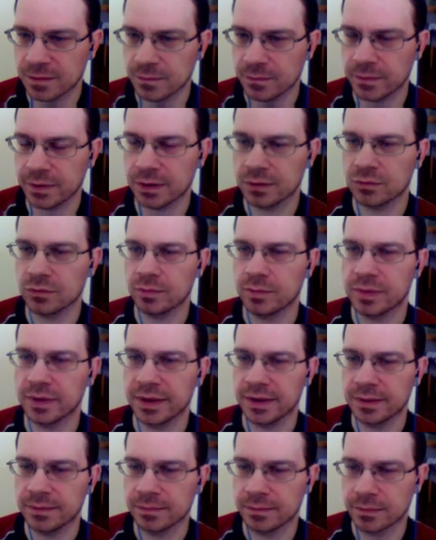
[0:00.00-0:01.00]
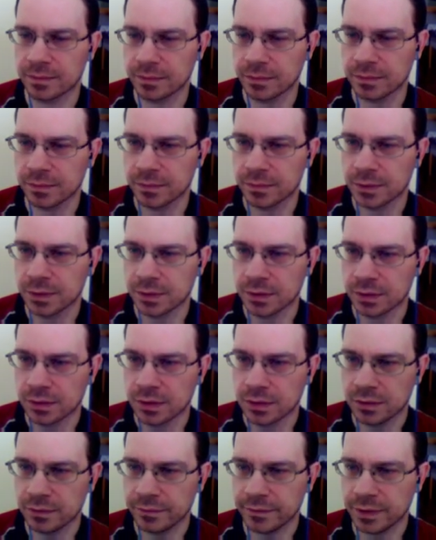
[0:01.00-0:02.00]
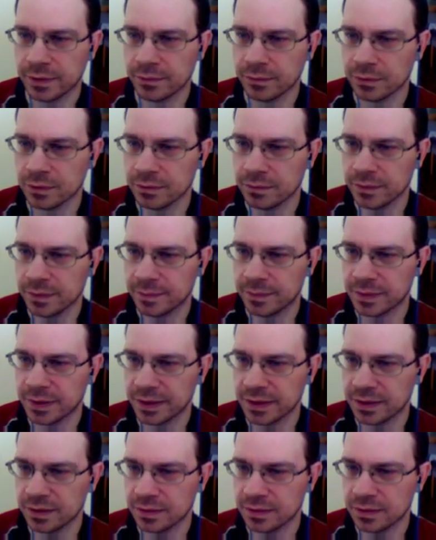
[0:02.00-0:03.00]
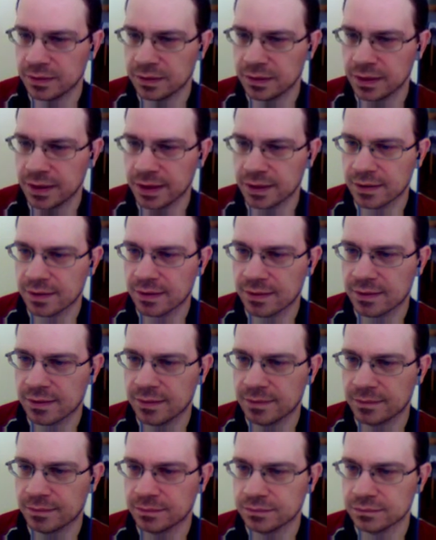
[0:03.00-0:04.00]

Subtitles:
Where to play? Where will we play next?